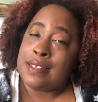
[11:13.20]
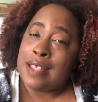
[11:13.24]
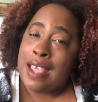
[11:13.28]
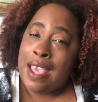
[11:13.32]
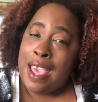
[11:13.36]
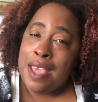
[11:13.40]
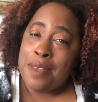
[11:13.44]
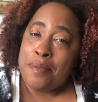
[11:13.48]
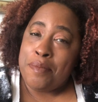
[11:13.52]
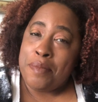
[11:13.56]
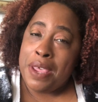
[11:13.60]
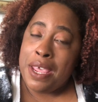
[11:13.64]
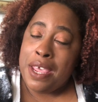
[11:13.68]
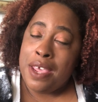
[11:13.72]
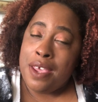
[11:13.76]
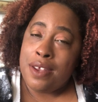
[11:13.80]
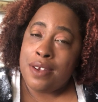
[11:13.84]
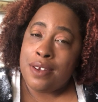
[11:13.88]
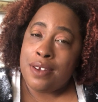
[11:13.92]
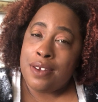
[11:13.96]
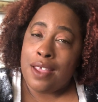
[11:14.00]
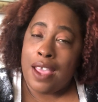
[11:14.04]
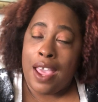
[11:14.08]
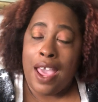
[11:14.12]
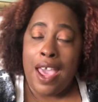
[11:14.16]
a
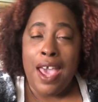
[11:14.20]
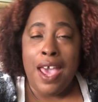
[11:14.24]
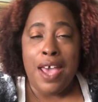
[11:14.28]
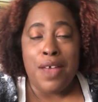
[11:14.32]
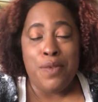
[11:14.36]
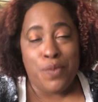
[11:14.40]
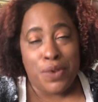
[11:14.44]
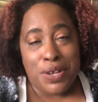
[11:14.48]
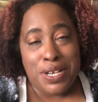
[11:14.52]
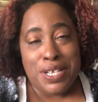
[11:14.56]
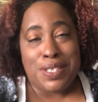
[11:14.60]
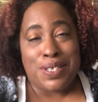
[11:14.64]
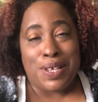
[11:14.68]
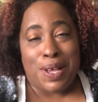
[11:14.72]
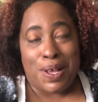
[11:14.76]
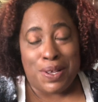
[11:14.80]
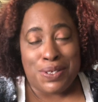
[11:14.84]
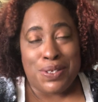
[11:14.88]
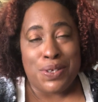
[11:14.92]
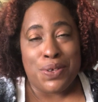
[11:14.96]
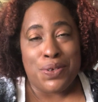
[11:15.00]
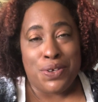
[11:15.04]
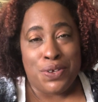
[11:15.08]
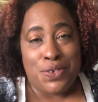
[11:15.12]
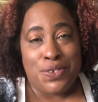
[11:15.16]
headband, and what it's
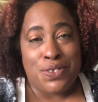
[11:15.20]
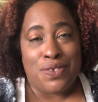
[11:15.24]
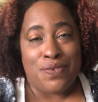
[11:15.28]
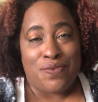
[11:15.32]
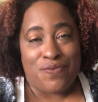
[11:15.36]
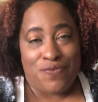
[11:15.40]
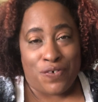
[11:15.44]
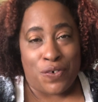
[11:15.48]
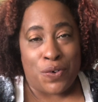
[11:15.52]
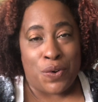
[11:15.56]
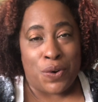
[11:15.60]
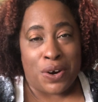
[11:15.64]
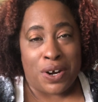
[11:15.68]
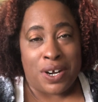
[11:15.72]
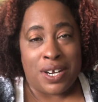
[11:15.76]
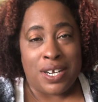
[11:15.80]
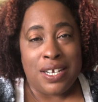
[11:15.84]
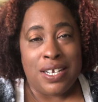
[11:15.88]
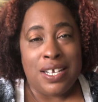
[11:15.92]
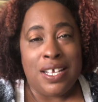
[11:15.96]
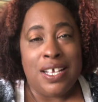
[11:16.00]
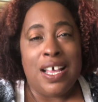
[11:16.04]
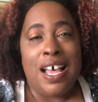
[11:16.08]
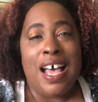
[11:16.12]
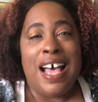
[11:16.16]
also useful for,
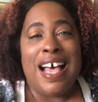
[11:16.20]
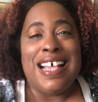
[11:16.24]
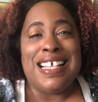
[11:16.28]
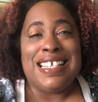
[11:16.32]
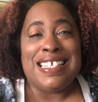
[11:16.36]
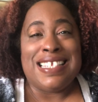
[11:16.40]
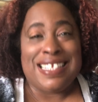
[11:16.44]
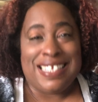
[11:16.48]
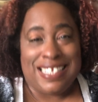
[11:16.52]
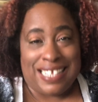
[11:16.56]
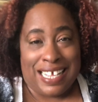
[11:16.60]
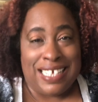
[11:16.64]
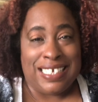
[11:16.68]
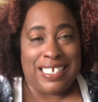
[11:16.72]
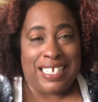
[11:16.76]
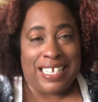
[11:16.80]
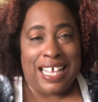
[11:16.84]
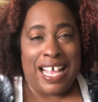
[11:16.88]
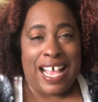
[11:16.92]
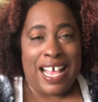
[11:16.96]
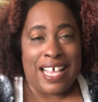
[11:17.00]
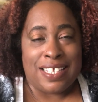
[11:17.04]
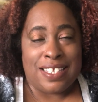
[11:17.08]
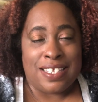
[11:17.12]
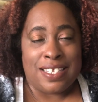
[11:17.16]

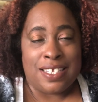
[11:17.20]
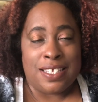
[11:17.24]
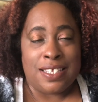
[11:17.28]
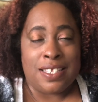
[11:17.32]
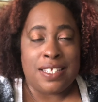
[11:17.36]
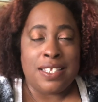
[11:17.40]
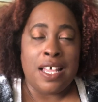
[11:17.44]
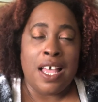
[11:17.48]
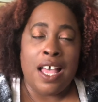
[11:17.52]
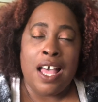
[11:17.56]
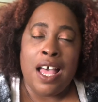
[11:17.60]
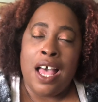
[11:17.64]
sunglasses.